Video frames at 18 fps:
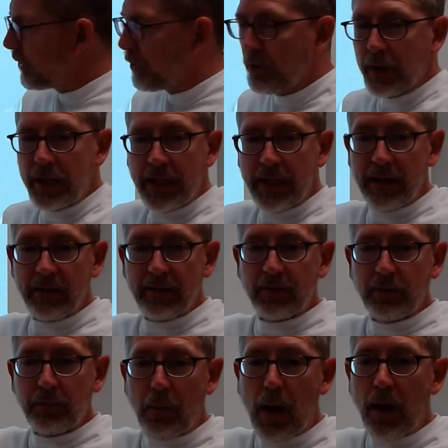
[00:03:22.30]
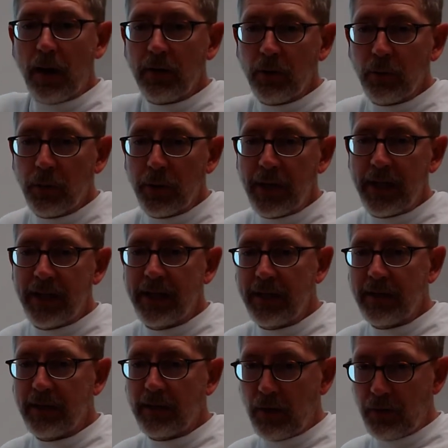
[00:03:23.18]
are getting smaller when they
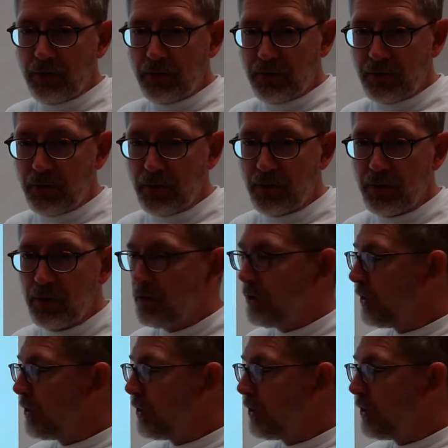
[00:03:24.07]
get closer.